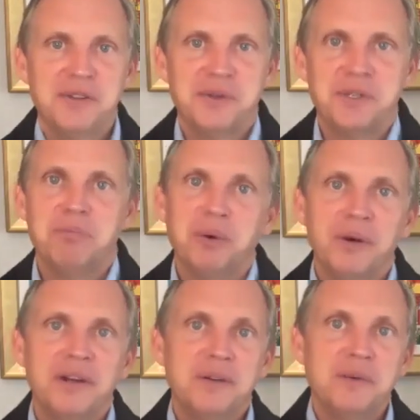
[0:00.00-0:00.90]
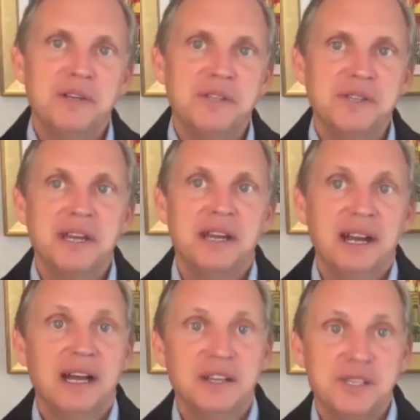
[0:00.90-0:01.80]
supported was
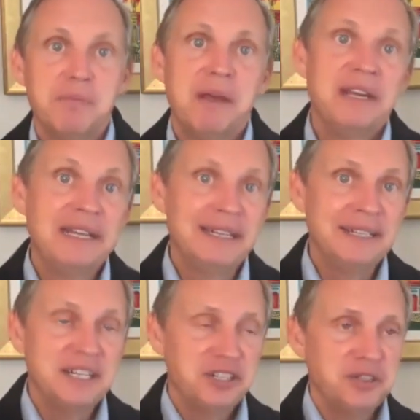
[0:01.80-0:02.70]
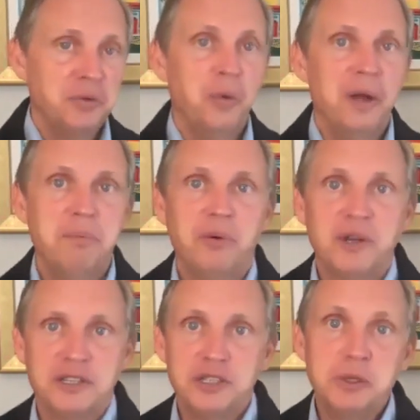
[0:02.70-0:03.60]
spending an additional
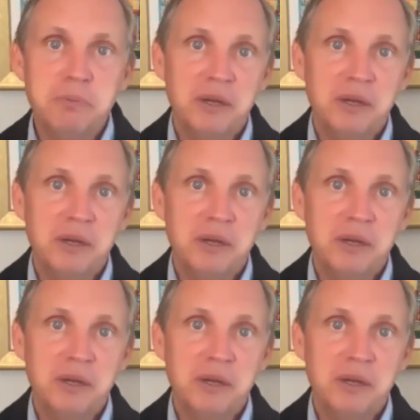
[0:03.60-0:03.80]
$1.2